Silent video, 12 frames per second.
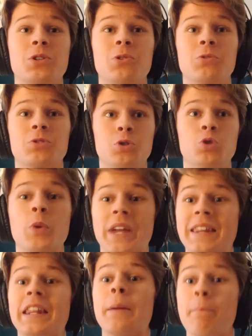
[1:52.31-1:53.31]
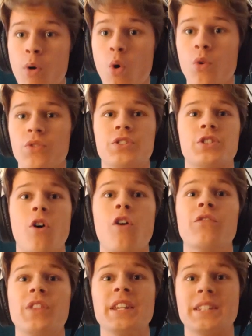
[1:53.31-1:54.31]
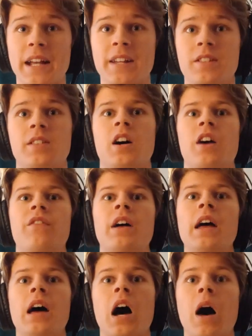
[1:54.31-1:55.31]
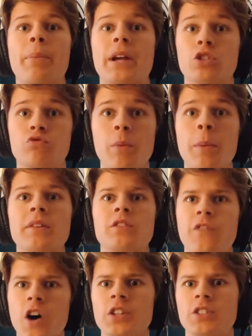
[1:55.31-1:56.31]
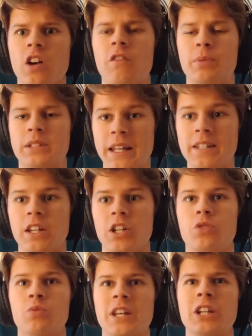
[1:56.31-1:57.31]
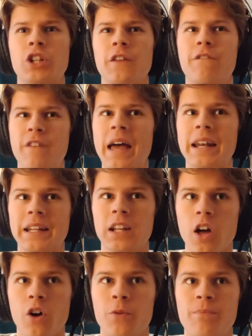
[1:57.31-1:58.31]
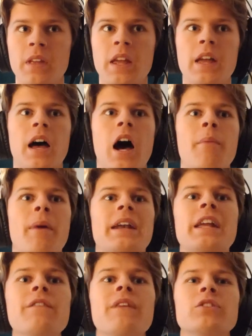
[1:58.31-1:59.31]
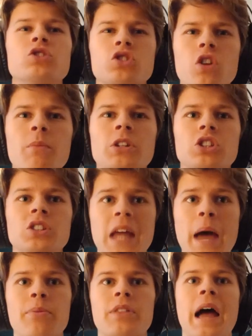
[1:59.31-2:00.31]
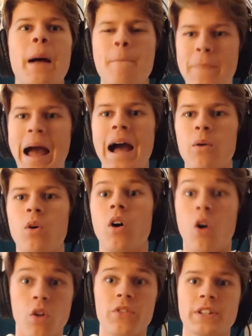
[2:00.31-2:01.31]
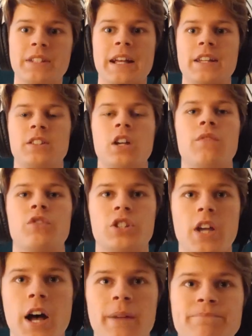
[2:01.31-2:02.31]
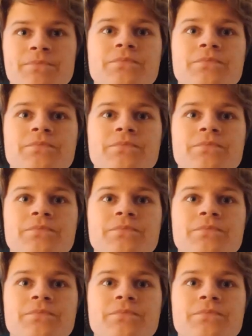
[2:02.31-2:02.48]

to twigging the importance of the second serve, because Rublev's first serve percentage was actually fairly low, and he found so much depth and power on the second serve return.